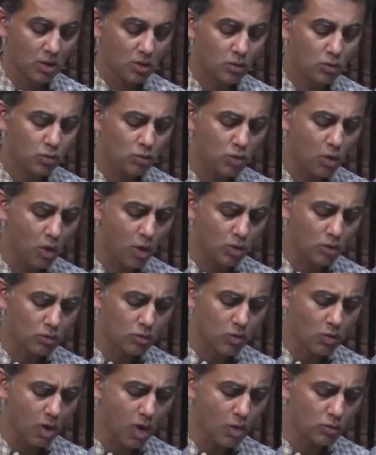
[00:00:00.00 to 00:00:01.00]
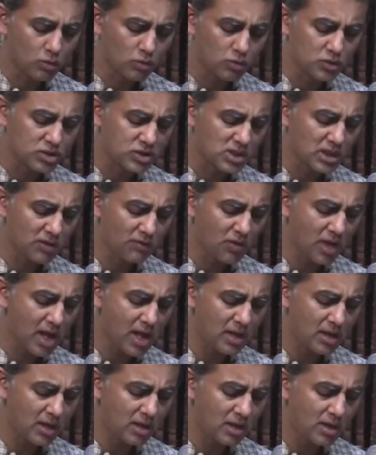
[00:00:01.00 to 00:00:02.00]
"Do not go out to see
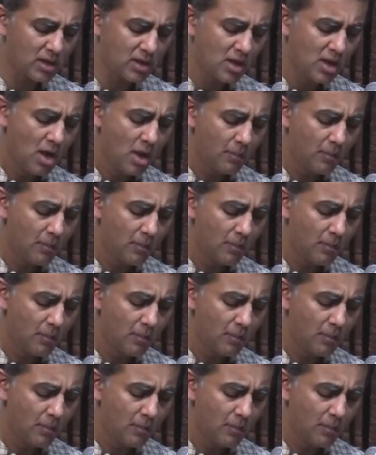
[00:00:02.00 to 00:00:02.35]
Vali.